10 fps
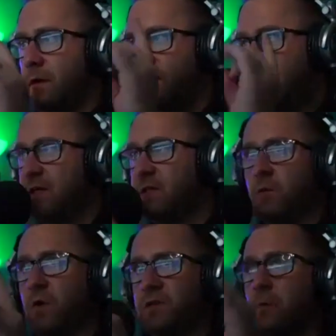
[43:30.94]
this
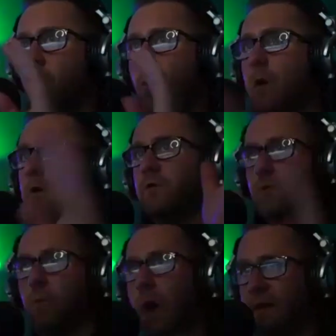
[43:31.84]
was a
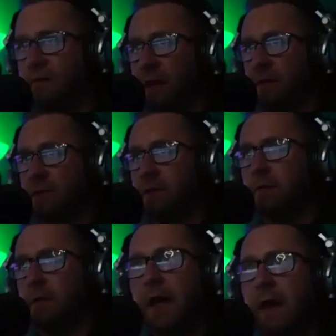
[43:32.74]
worldwide event.
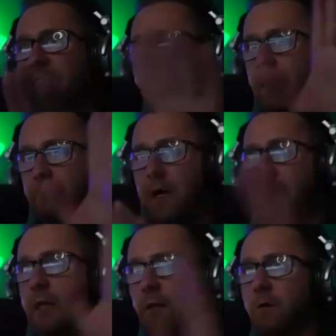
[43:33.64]

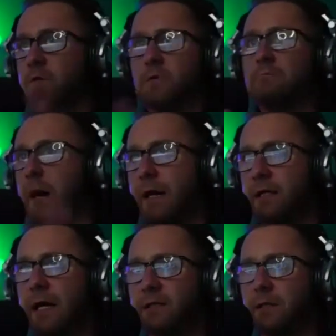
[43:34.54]
Everybody knows who Mike
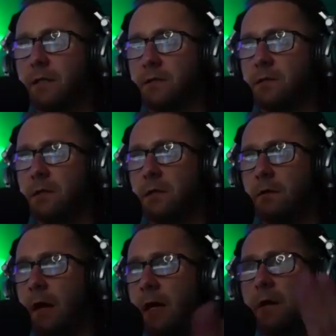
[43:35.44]
Tyson is,
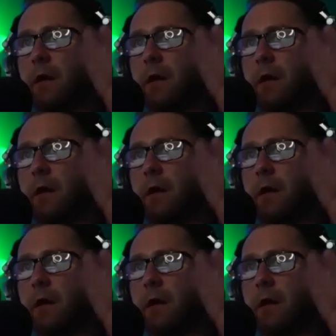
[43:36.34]
right?